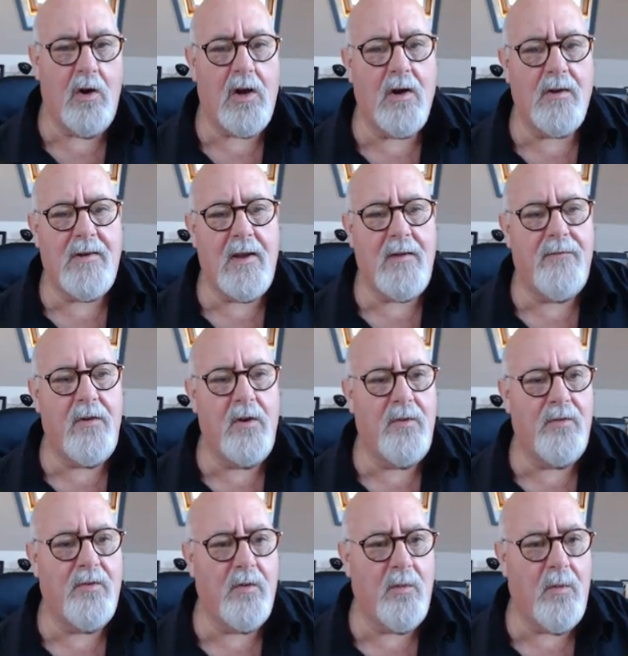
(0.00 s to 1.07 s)
content
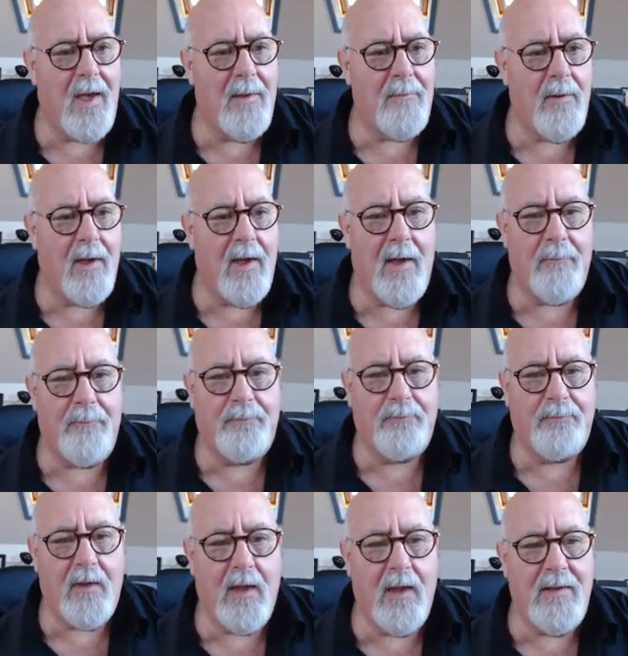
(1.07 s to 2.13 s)
fuels the web.
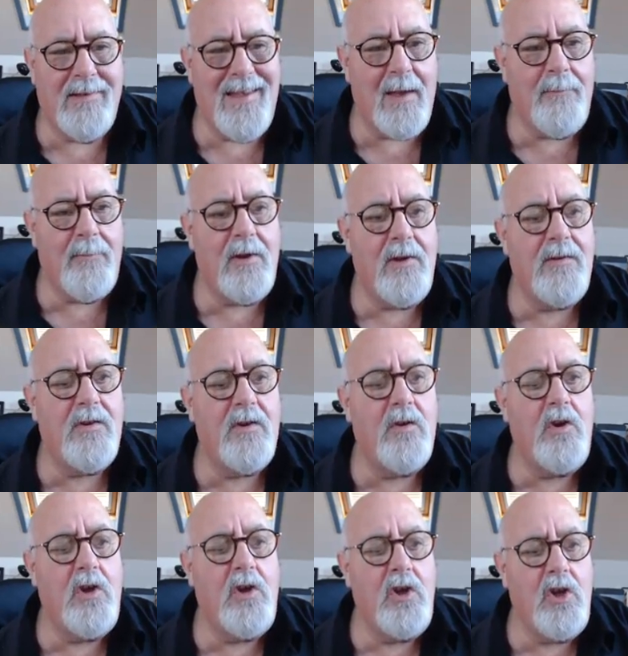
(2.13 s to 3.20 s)
Tap
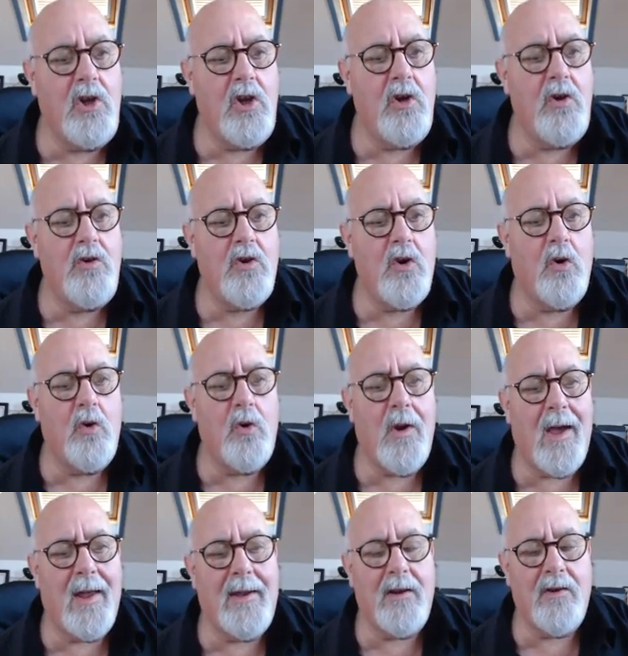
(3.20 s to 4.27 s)
into huge
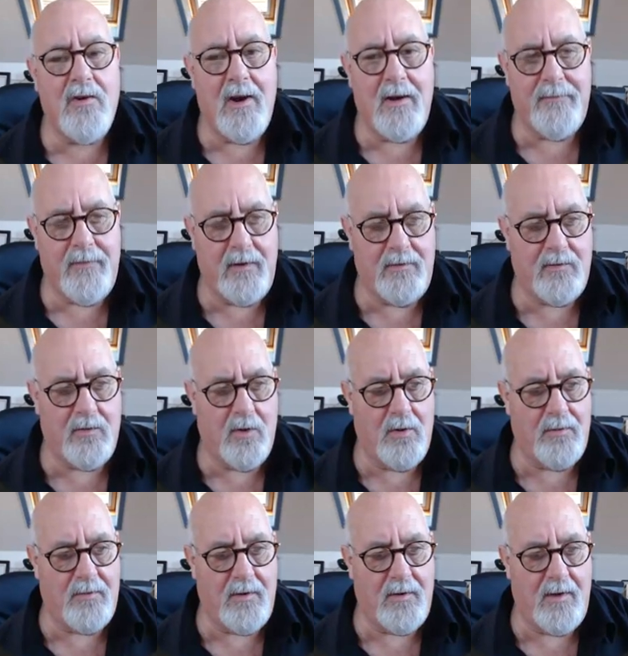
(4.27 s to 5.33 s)
organic traffic
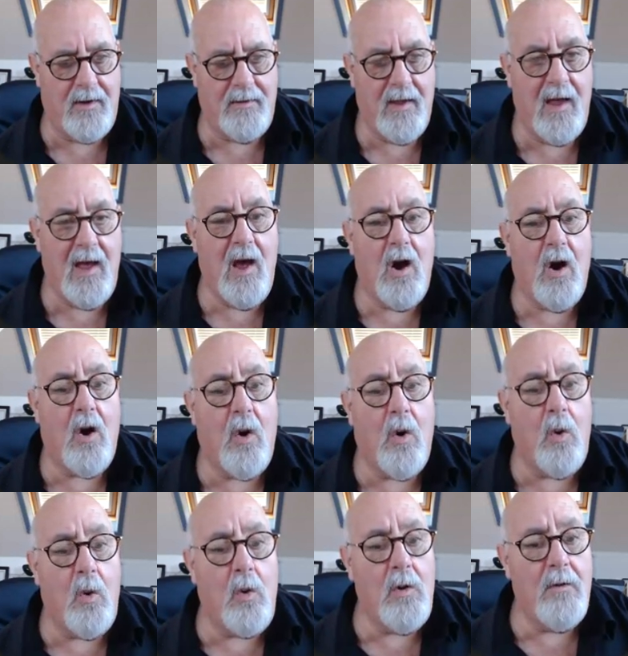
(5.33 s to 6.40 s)
sources.
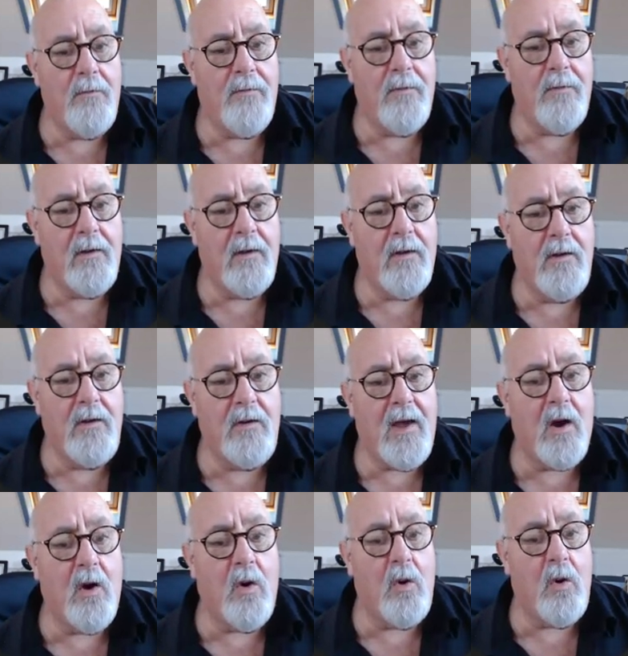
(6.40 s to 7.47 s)
You
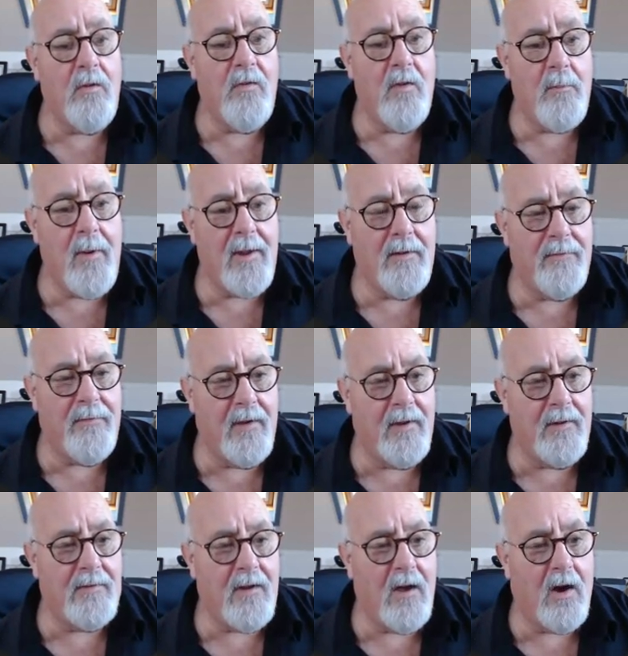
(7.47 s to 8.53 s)
get all of the
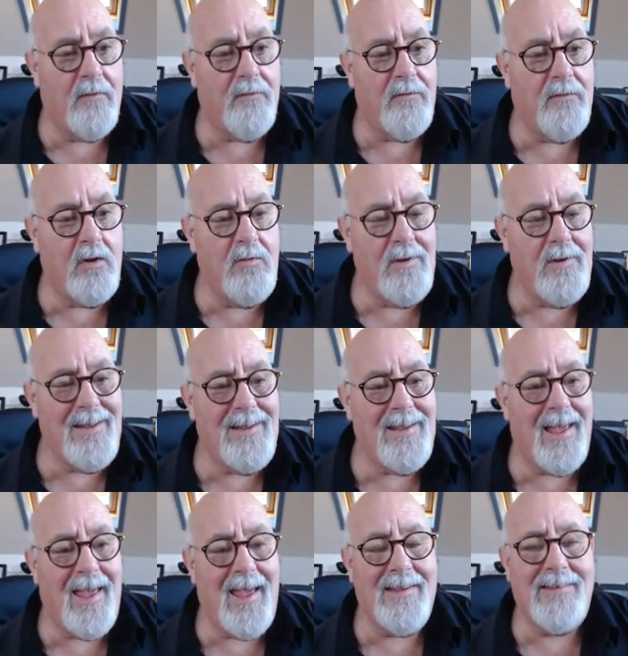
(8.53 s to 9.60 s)
benefits of unique
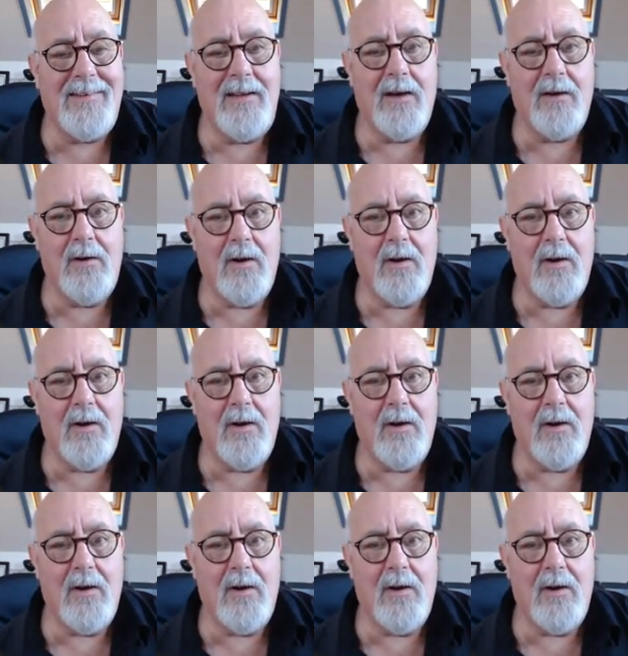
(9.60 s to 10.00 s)
SEO